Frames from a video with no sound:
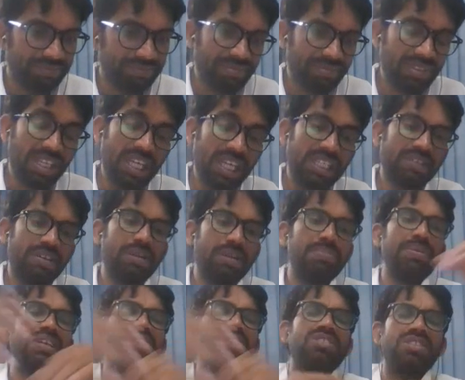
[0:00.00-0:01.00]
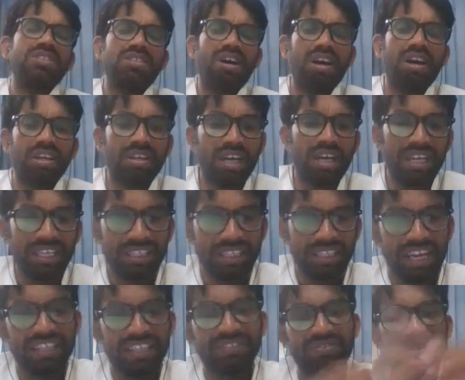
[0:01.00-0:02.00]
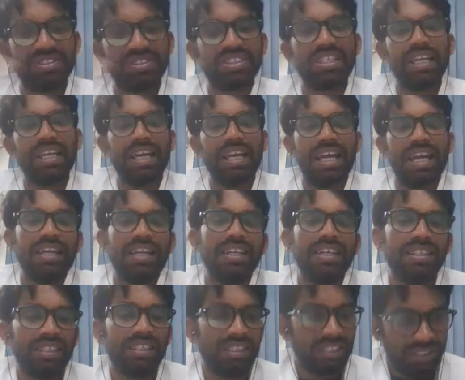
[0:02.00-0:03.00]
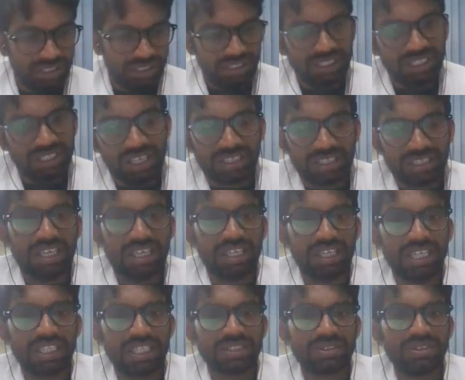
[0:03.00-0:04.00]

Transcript: It will mix in the organic and physical and inorganic also.